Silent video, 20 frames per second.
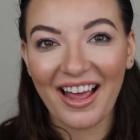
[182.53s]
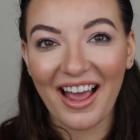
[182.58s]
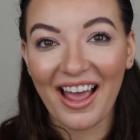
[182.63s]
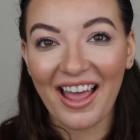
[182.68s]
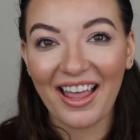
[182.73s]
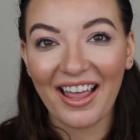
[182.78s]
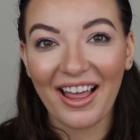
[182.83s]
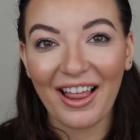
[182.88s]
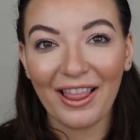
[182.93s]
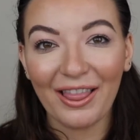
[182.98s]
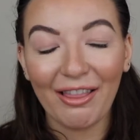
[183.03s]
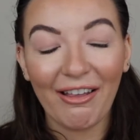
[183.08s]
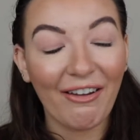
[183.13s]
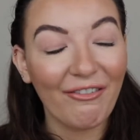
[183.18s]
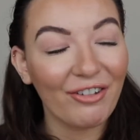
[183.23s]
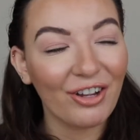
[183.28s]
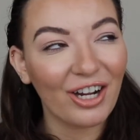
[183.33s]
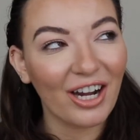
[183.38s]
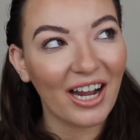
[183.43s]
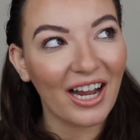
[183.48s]
I
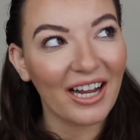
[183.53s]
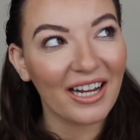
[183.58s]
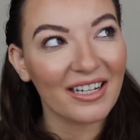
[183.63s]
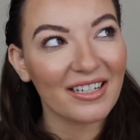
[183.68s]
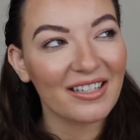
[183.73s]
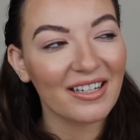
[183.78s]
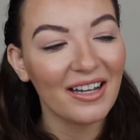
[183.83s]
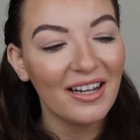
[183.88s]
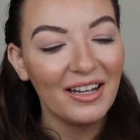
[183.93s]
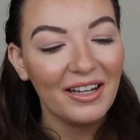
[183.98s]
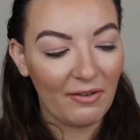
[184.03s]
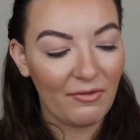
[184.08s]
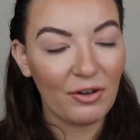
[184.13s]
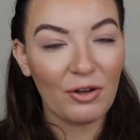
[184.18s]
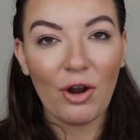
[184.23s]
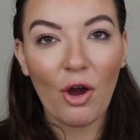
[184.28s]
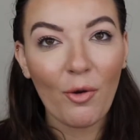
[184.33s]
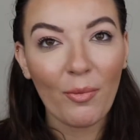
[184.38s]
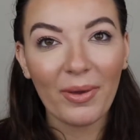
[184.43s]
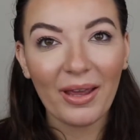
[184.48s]
love you guys. If
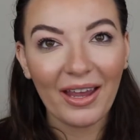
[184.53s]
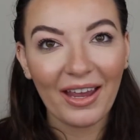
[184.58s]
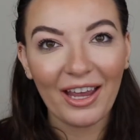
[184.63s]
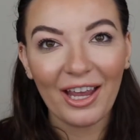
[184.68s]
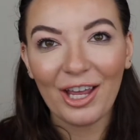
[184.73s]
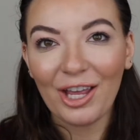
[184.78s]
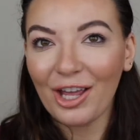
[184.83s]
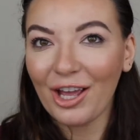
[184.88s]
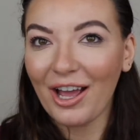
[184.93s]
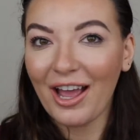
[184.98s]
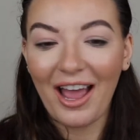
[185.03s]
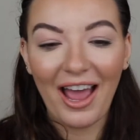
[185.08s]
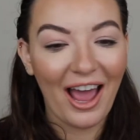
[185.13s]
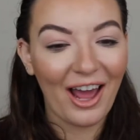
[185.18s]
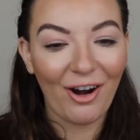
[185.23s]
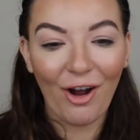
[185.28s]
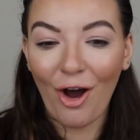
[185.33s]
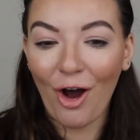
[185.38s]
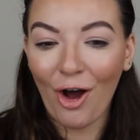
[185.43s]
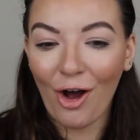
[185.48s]
you know me
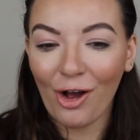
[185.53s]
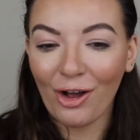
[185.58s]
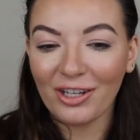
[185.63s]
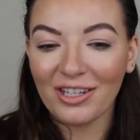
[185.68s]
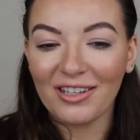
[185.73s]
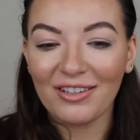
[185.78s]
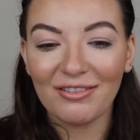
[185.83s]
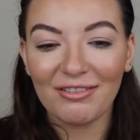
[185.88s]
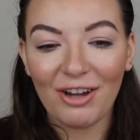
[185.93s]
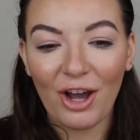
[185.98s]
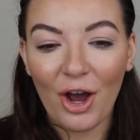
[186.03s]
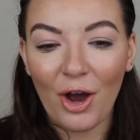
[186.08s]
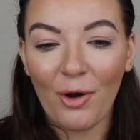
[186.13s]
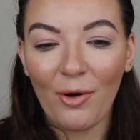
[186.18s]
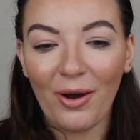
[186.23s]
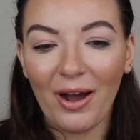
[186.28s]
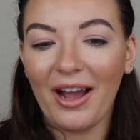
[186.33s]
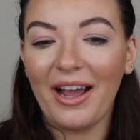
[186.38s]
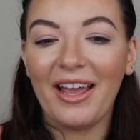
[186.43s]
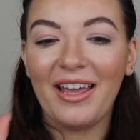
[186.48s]
at all, you
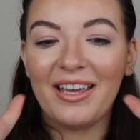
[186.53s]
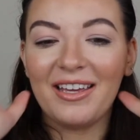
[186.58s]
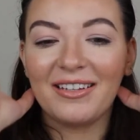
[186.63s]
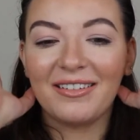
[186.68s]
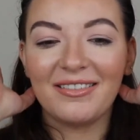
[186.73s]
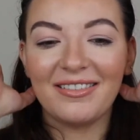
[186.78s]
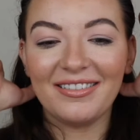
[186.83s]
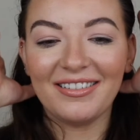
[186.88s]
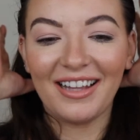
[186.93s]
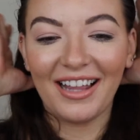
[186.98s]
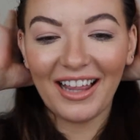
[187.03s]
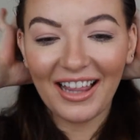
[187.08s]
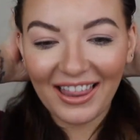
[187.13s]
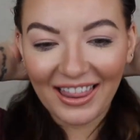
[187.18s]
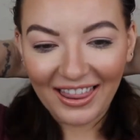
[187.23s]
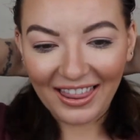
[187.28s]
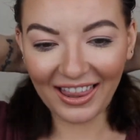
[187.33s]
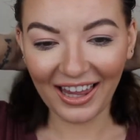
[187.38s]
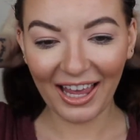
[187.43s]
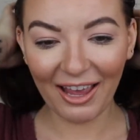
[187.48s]
know I
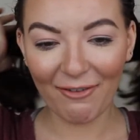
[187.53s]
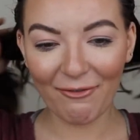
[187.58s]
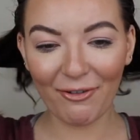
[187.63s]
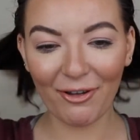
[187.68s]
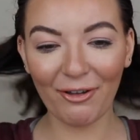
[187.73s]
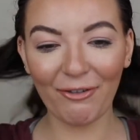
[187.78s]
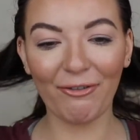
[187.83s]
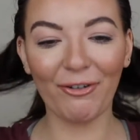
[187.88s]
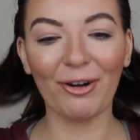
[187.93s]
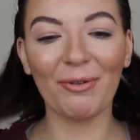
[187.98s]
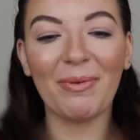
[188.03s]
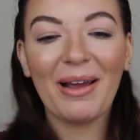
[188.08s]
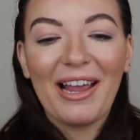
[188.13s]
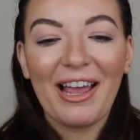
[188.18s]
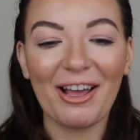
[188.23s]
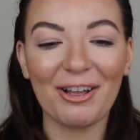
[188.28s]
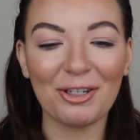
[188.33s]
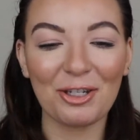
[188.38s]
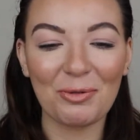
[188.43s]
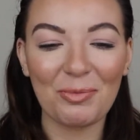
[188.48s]
live for my
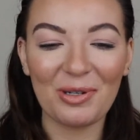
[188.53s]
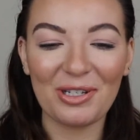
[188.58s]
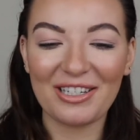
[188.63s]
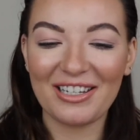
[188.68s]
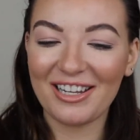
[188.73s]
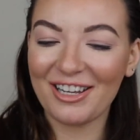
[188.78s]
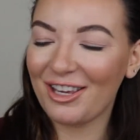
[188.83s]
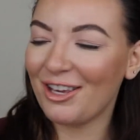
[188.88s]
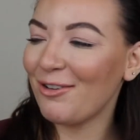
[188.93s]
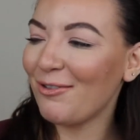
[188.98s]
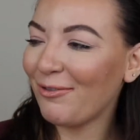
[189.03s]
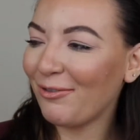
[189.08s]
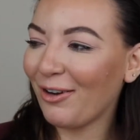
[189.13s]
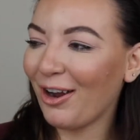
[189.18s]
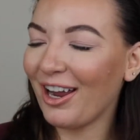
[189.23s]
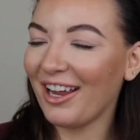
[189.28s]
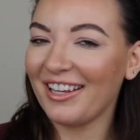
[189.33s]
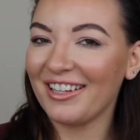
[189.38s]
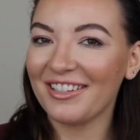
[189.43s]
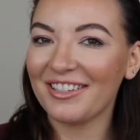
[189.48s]
LGBTQ
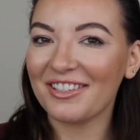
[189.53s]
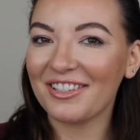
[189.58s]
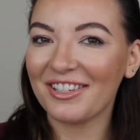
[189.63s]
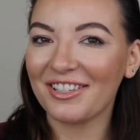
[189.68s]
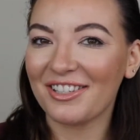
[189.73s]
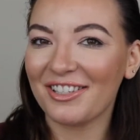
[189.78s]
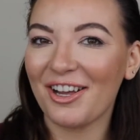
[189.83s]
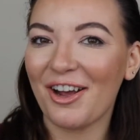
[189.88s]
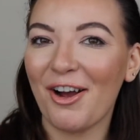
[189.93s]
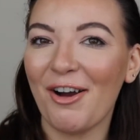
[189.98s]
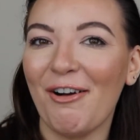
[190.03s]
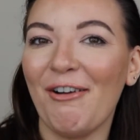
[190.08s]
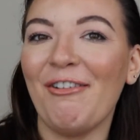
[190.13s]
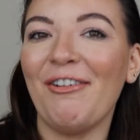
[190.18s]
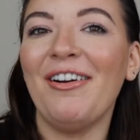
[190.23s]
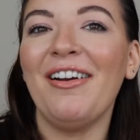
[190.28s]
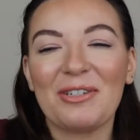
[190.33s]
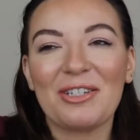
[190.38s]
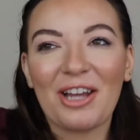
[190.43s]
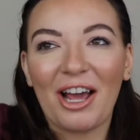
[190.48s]
friends,
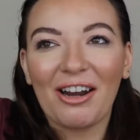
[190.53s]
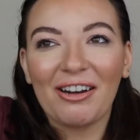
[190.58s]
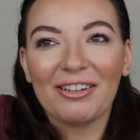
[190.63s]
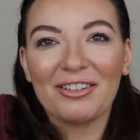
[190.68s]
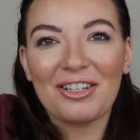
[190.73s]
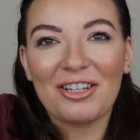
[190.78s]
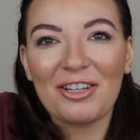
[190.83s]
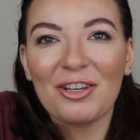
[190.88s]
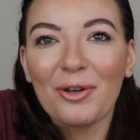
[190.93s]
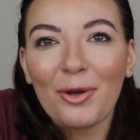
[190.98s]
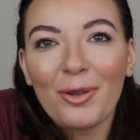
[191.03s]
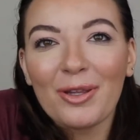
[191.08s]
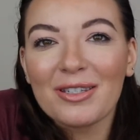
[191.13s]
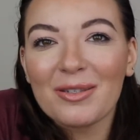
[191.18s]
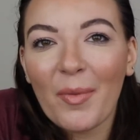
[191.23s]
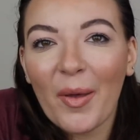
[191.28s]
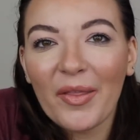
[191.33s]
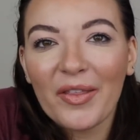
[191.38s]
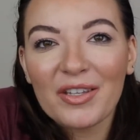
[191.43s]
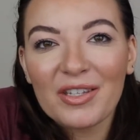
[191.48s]
so shout out to you.
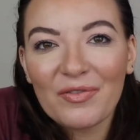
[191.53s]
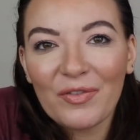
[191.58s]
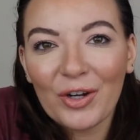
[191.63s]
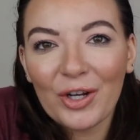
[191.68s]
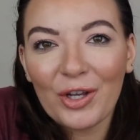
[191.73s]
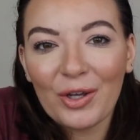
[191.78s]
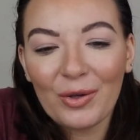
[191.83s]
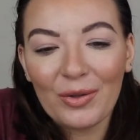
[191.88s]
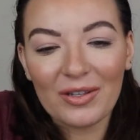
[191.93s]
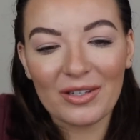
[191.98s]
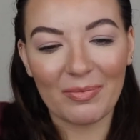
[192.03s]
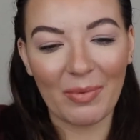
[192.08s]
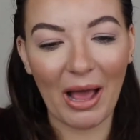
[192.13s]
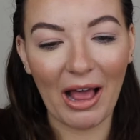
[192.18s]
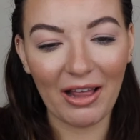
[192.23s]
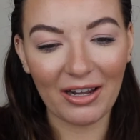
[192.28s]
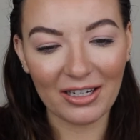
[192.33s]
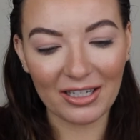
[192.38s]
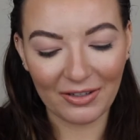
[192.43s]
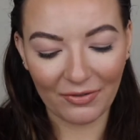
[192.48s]
This month is for you, this
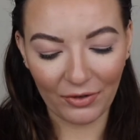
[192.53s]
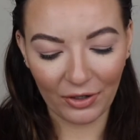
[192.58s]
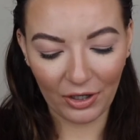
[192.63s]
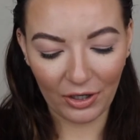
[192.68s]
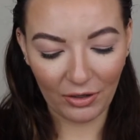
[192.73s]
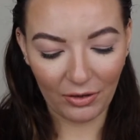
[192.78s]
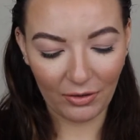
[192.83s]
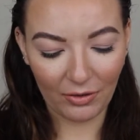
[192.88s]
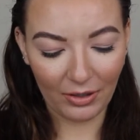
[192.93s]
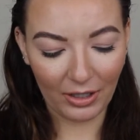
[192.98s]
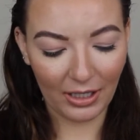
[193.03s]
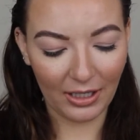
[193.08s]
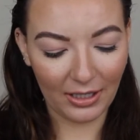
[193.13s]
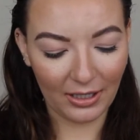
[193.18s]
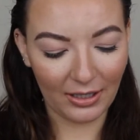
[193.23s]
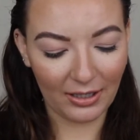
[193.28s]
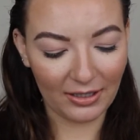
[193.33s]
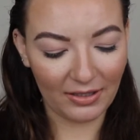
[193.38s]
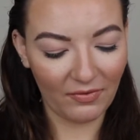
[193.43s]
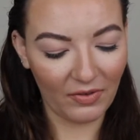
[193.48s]
palette is for you,
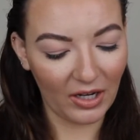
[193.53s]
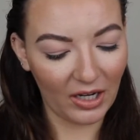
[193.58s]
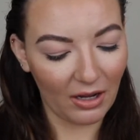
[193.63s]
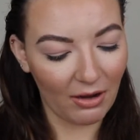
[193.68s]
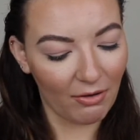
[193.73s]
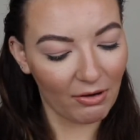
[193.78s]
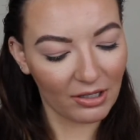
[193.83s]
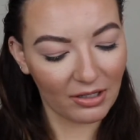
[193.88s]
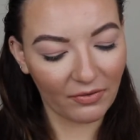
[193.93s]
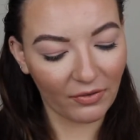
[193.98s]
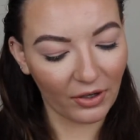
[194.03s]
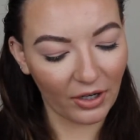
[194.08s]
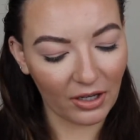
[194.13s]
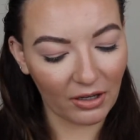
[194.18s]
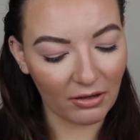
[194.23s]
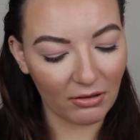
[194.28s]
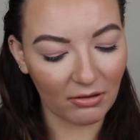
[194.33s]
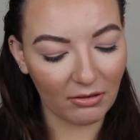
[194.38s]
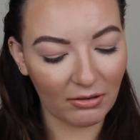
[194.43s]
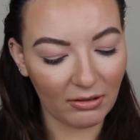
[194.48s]
this video is for
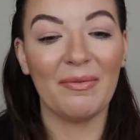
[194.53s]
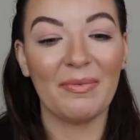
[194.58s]
you.